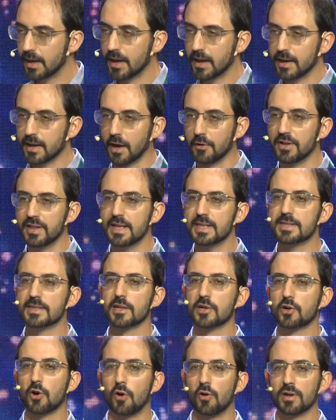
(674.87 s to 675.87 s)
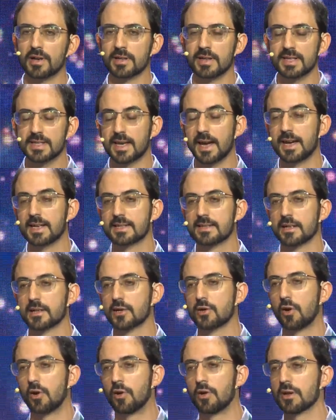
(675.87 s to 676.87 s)
Now, in this case, the
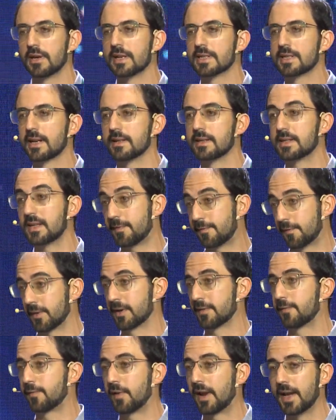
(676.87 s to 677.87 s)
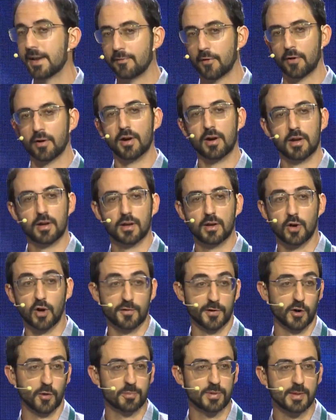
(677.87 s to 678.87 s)
goal is a different flavor
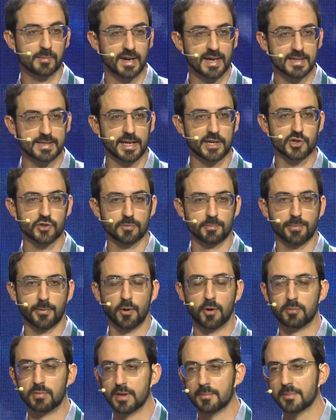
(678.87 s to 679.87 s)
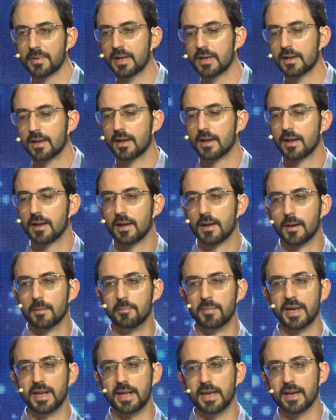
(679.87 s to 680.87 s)
of an optimization problem,
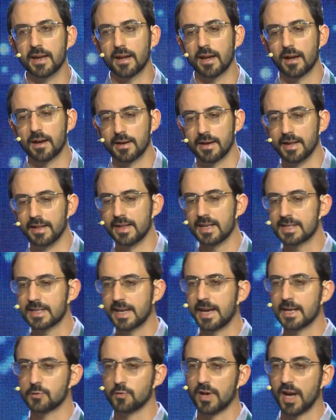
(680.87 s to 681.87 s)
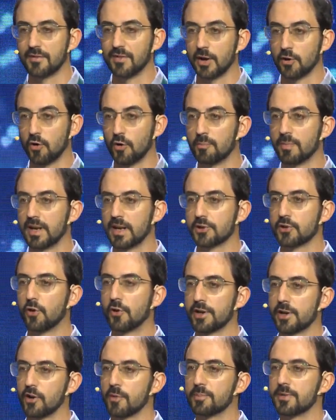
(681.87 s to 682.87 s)
meaning, in this case, we have a
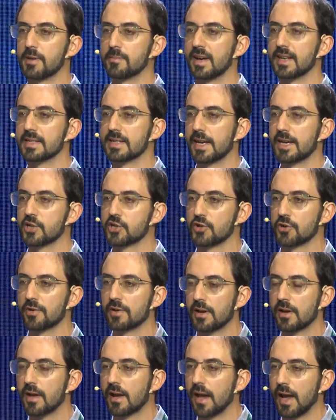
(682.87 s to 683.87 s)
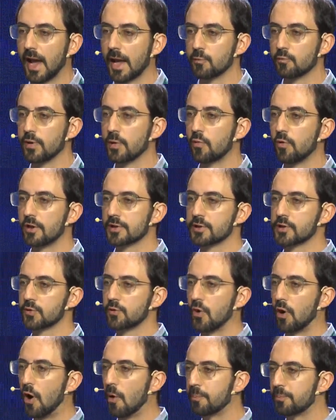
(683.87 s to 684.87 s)
combinatorial optimization, and we want
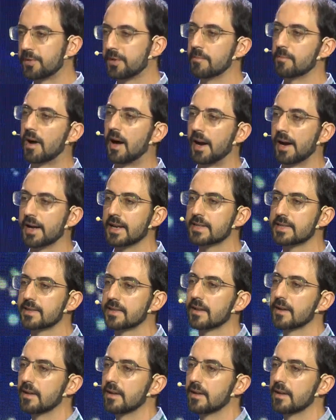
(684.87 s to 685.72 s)
to optimize